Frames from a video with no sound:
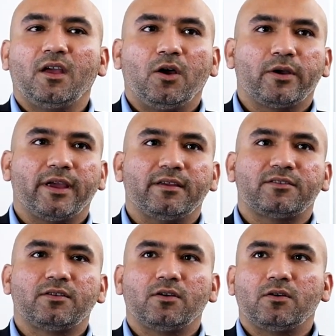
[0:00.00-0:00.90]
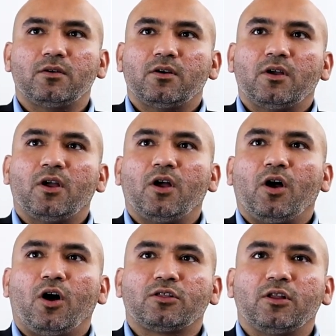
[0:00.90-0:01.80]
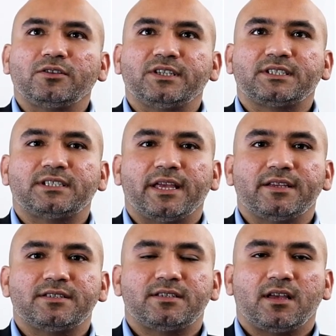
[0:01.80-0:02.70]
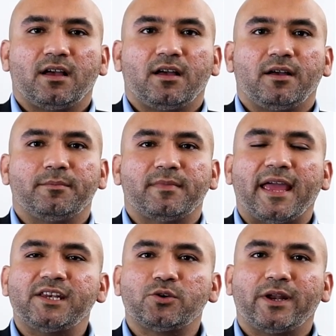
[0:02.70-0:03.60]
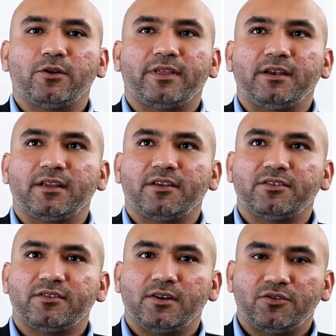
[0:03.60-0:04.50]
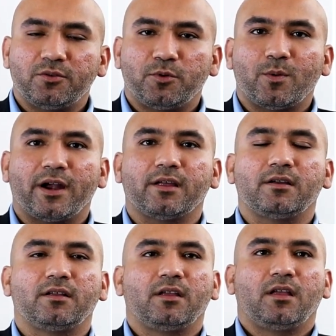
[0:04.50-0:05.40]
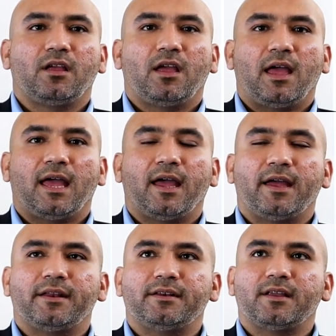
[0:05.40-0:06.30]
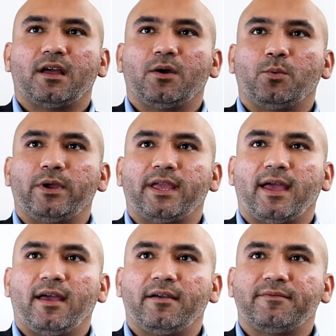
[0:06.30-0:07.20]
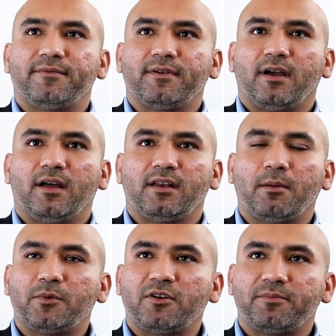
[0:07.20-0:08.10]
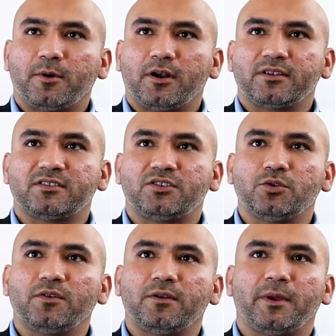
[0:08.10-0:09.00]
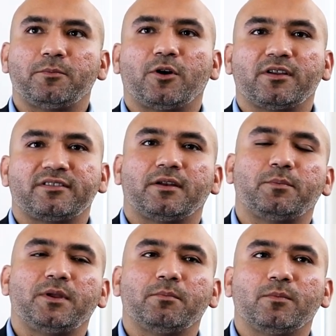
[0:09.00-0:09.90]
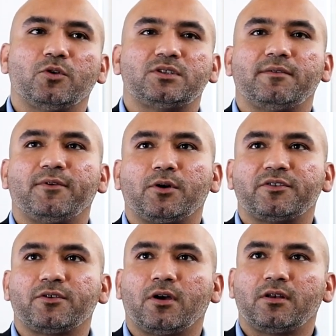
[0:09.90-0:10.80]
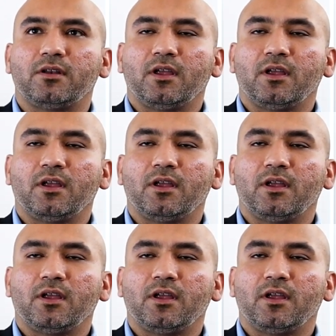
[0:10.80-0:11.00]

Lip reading: Okay, so Authlogics is end-to-end authentication solution provider, and we have a number of products. Two of the main products that we mostly focus on